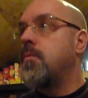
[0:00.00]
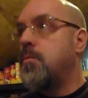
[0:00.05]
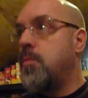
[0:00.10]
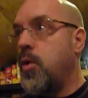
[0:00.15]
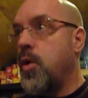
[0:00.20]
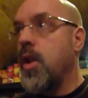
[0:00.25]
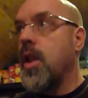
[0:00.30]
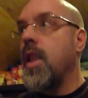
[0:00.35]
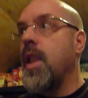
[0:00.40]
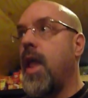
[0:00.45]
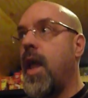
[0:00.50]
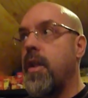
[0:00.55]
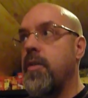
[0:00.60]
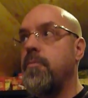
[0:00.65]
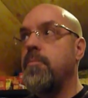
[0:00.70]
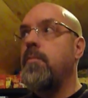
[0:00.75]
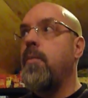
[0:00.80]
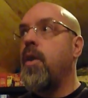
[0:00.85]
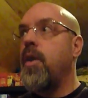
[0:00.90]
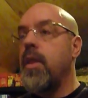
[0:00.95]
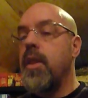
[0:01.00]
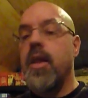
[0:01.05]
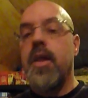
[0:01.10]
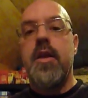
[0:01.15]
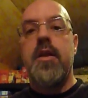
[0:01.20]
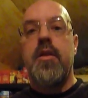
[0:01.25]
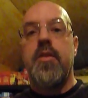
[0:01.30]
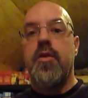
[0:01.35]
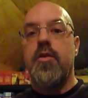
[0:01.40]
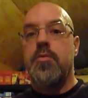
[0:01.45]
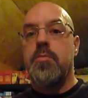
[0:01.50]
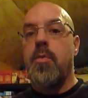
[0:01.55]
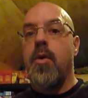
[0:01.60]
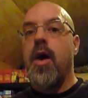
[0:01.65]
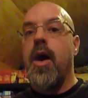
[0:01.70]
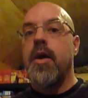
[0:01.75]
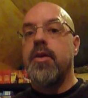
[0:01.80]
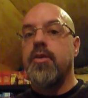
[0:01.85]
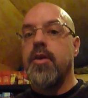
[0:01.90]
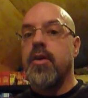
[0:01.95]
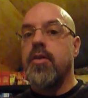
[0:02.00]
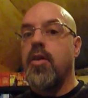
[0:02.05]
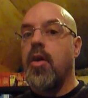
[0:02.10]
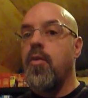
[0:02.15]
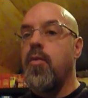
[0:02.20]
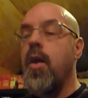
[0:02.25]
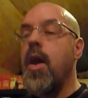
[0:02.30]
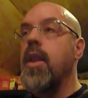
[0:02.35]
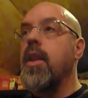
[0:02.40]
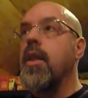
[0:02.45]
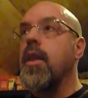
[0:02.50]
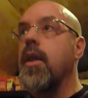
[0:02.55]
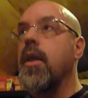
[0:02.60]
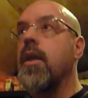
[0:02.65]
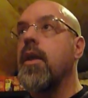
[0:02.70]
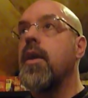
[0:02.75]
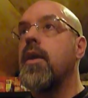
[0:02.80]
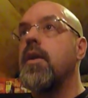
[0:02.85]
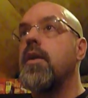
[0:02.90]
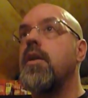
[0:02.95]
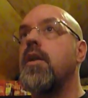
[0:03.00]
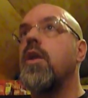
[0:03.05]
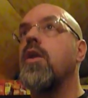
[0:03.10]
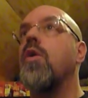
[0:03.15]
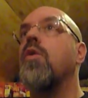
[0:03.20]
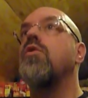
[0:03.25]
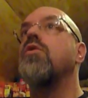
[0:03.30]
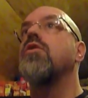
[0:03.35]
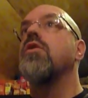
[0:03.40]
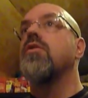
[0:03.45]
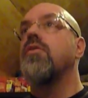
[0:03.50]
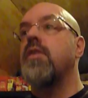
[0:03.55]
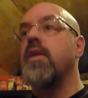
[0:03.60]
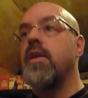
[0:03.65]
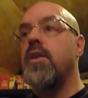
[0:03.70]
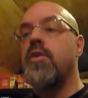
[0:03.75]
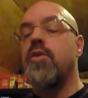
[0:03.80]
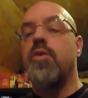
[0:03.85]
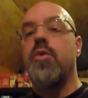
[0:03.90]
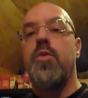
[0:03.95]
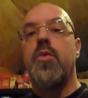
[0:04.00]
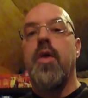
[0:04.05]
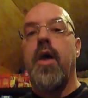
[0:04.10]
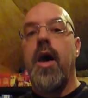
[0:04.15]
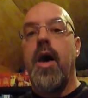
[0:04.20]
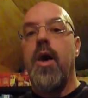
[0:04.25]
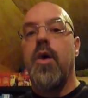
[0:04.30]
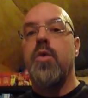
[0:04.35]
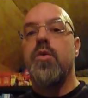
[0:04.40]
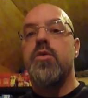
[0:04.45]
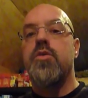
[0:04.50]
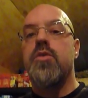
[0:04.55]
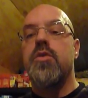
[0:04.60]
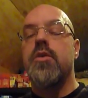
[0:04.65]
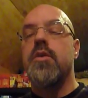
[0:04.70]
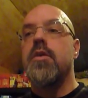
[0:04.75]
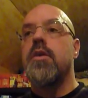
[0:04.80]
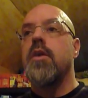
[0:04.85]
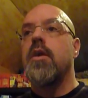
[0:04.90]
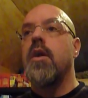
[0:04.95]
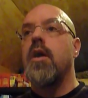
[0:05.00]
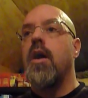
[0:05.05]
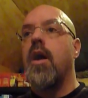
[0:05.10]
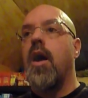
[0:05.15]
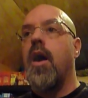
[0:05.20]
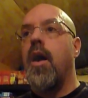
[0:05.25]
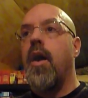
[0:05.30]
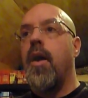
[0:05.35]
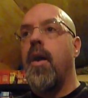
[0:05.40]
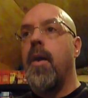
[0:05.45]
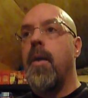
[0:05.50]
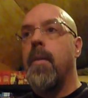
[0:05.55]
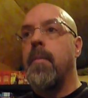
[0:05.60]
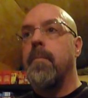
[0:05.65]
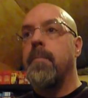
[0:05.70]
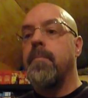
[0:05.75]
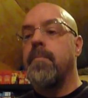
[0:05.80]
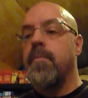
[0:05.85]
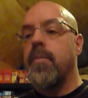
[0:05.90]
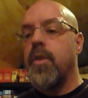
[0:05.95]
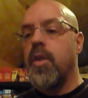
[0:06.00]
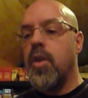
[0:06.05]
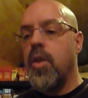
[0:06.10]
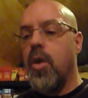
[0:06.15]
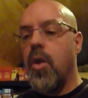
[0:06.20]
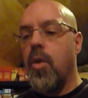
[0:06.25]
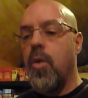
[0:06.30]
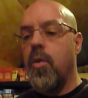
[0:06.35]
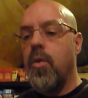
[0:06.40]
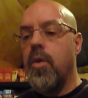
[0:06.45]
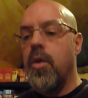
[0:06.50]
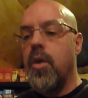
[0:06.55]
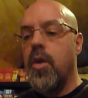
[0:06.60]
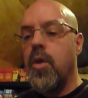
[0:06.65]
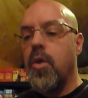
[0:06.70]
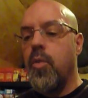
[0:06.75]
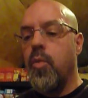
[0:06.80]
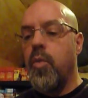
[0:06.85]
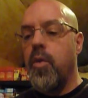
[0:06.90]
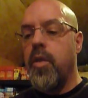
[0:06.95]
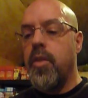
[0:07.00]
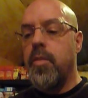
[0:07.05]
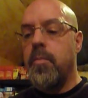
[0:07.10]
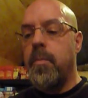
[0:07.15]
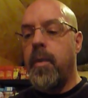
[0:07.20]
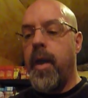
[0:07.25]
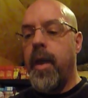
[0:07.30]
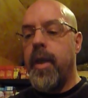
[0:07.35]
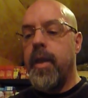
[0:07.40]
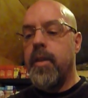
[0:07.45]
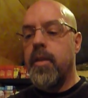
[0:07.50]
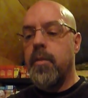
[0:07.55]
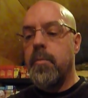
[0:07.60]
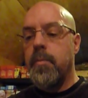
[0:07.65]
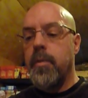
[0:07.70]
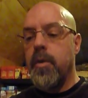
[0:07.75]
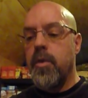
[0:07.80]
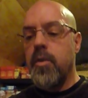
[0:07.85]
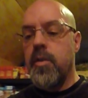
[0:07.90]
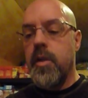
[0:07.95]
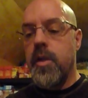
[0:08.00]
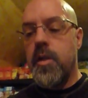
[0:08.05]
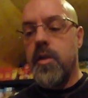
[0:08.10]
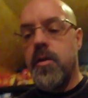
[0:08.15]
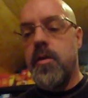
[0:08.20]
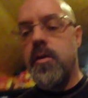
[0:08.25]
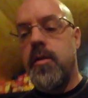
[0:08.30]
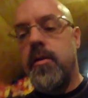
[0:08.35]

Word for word: put a lot of money into this project already. You know, just into the house. Um, you know, with buying the building.